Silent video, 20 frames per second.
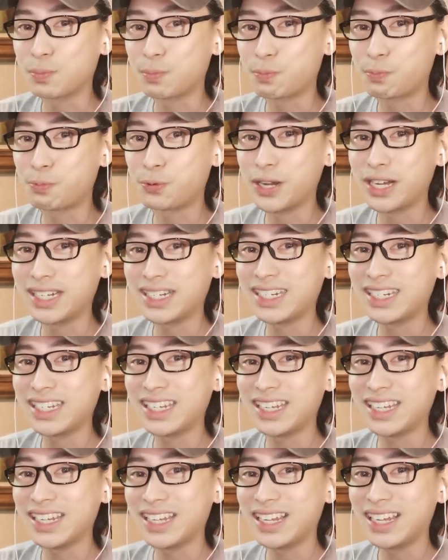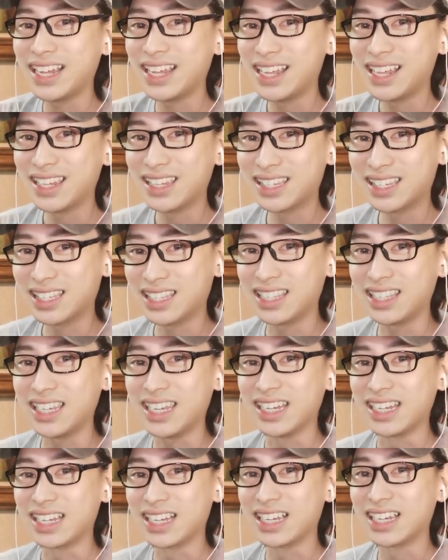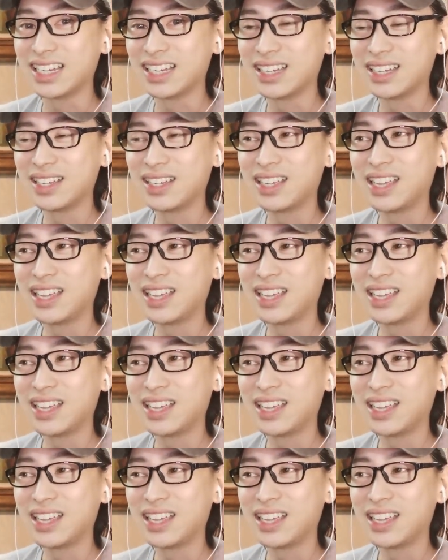was pretty sleek.